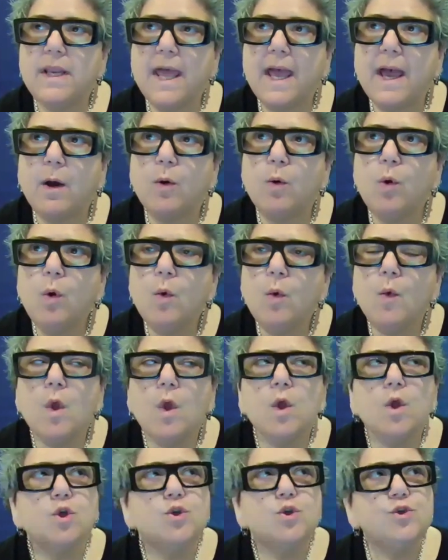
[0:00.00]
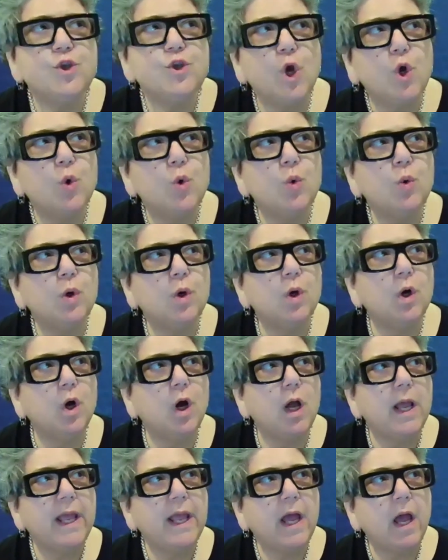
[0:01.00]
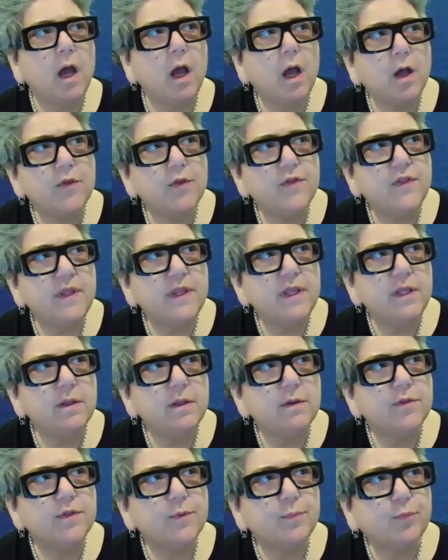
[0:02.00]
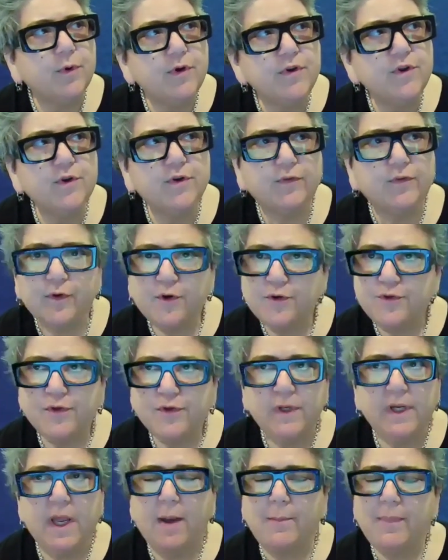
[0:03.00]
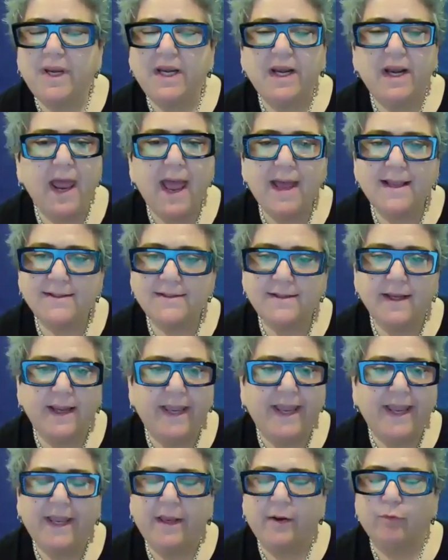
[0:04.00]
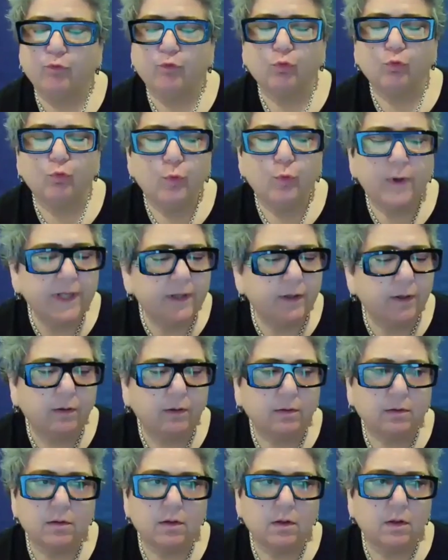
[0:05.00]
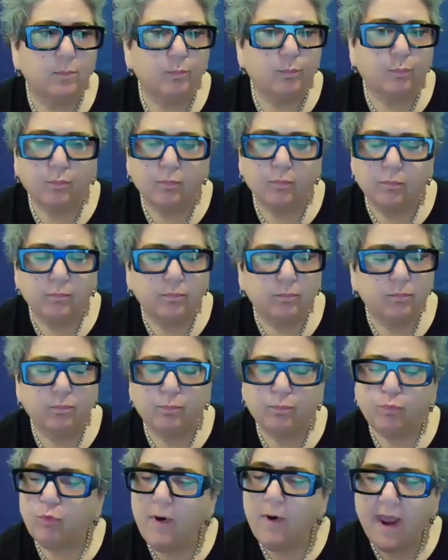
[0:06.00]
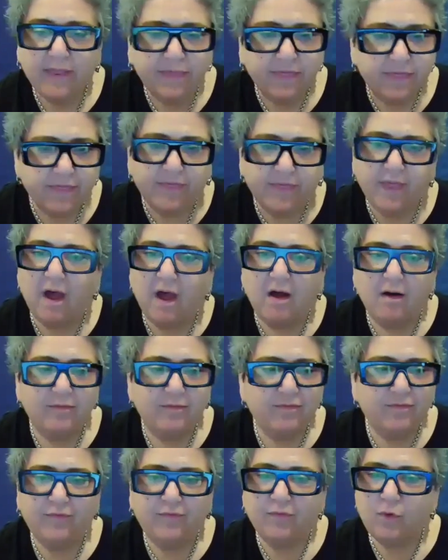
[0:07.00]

now, so the the print university, I mean, it has a real breadth of